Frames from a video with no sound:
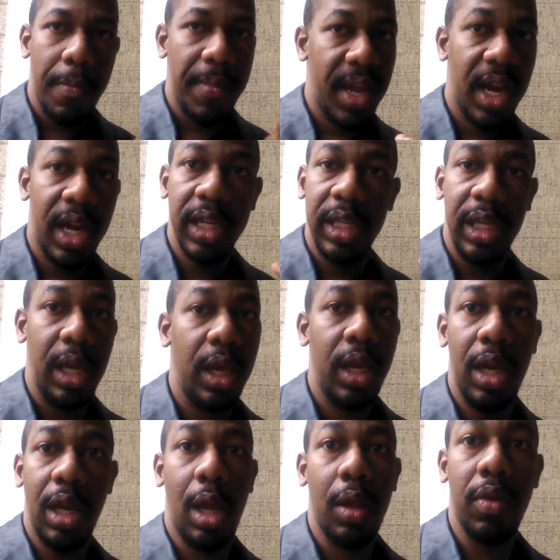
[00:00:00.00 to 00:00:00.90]
because
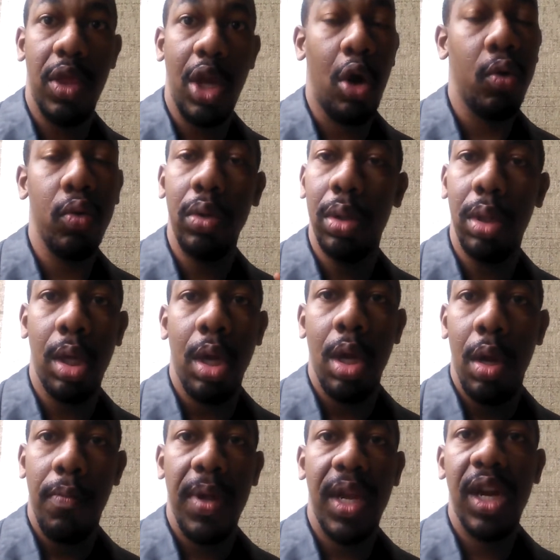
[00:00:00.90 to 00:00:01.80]
he those
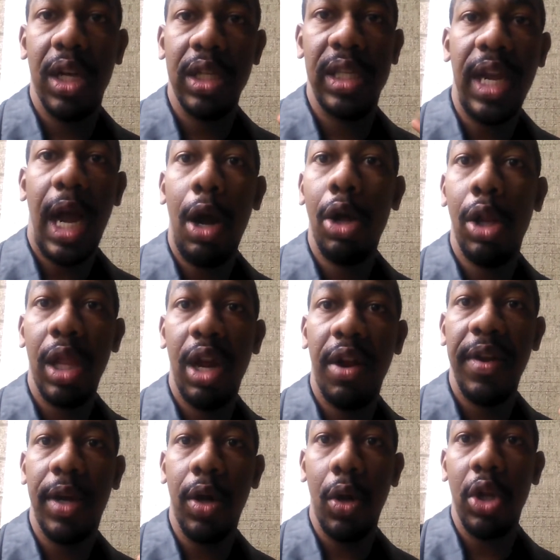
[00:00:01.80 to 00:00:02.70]
because Tyler
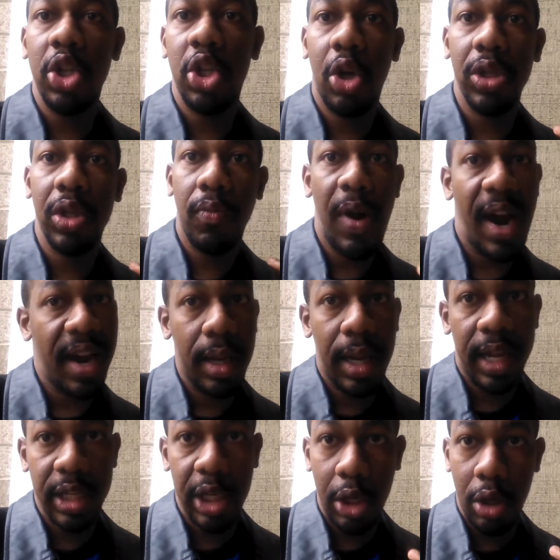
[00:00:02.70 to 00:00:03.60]
Clary, Cullen Jones, and Ryan
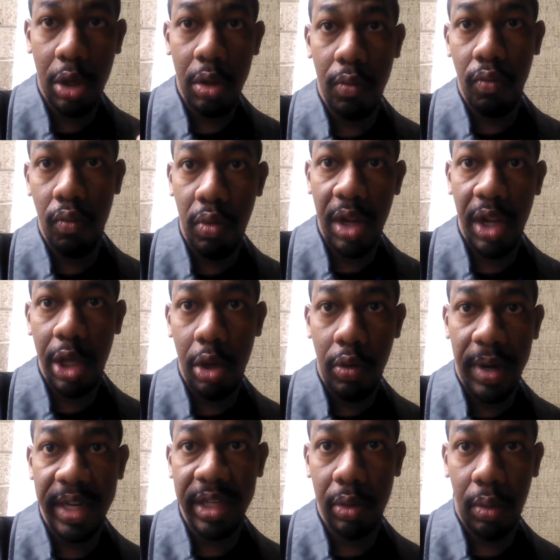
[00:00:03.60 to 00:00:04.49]
Lochte are really
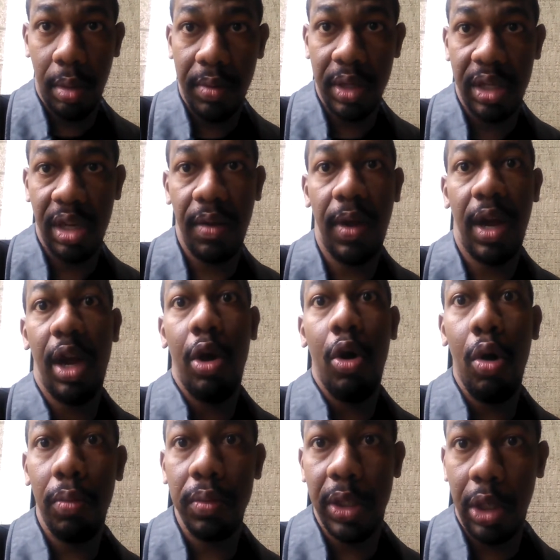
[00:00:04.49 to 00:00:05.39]
great swimmers, and I
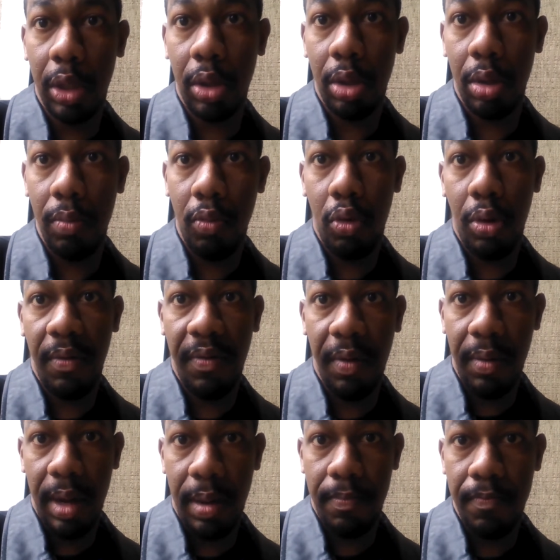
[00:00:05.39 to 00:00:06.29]
hope to learn more
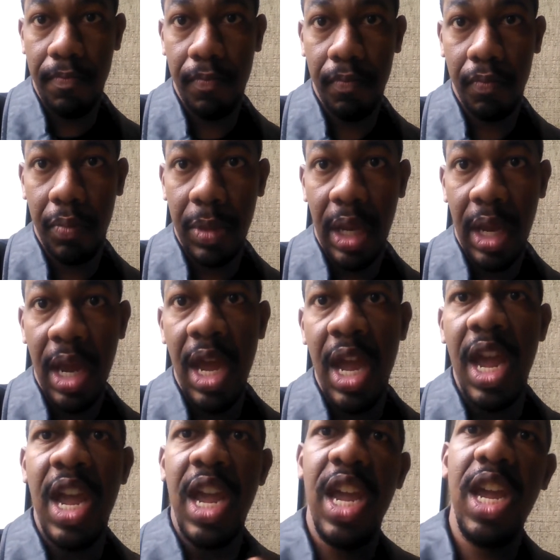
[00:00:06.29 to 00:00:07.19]
from them.
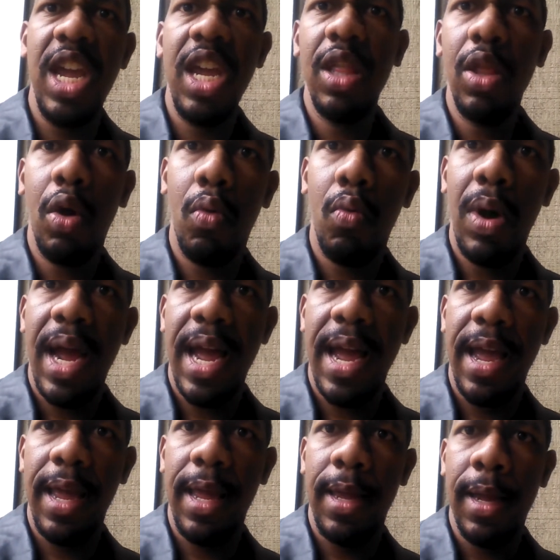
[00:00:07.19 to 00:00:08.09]
Either
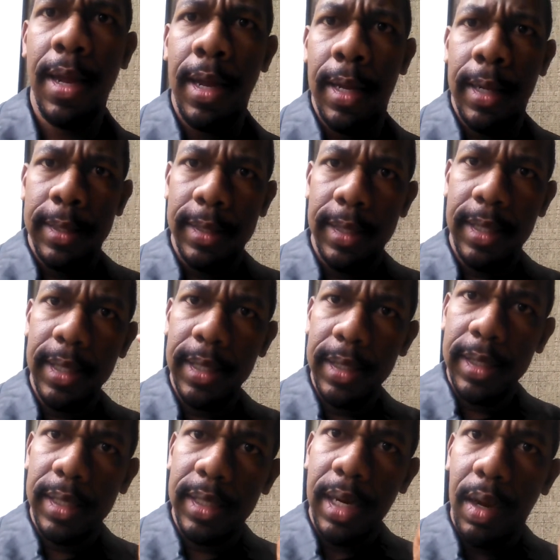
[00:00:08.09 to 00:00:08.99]
way,
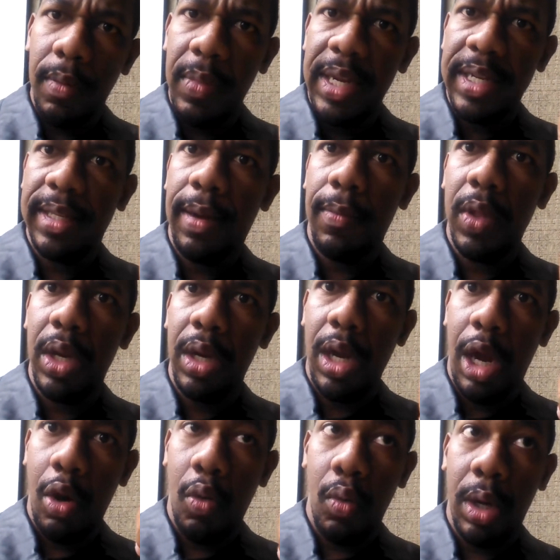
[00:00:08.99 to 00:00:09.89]
this is going to be something
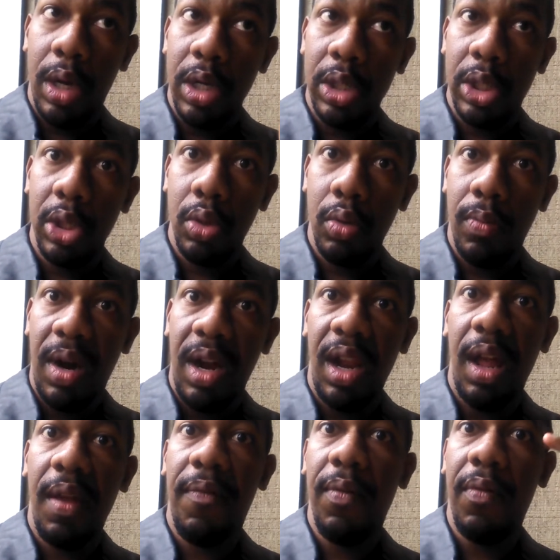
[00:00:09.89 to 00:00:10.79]
that I want to do in my
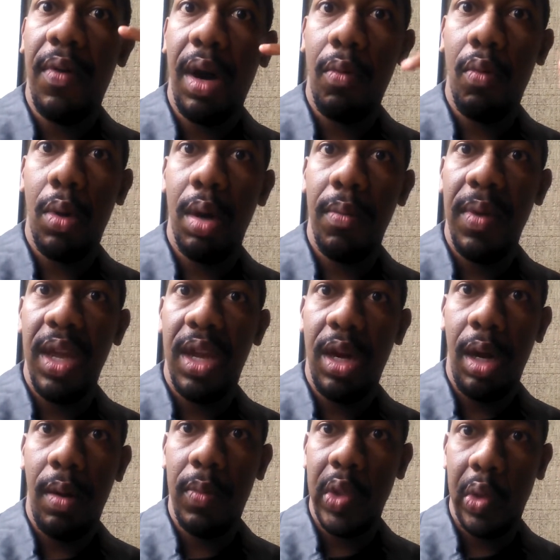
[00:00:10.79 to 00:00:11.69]
life if I want to
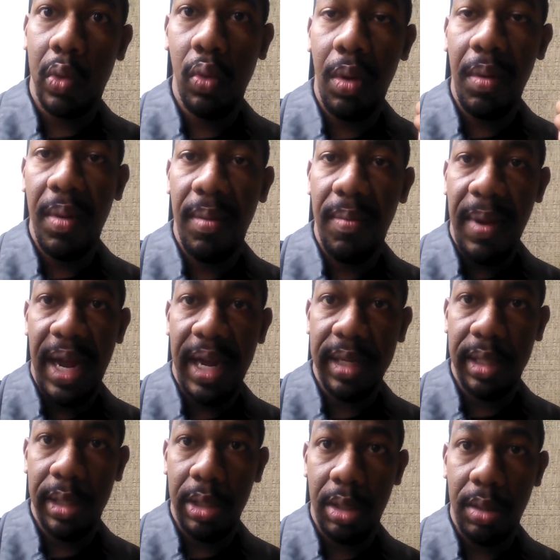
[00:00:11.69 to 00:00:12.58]
become a swimming
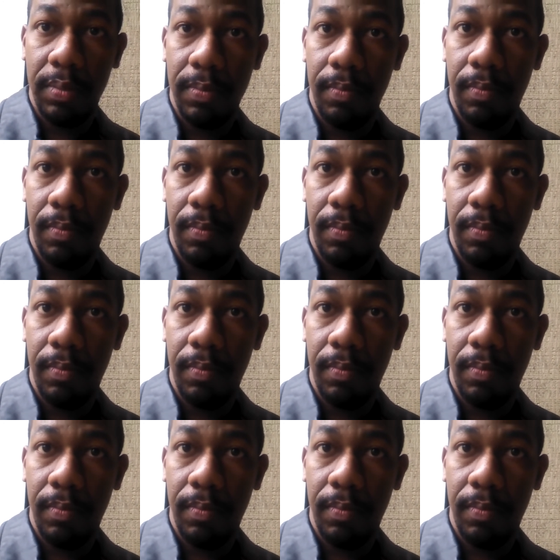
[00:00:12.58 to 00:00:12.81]
master.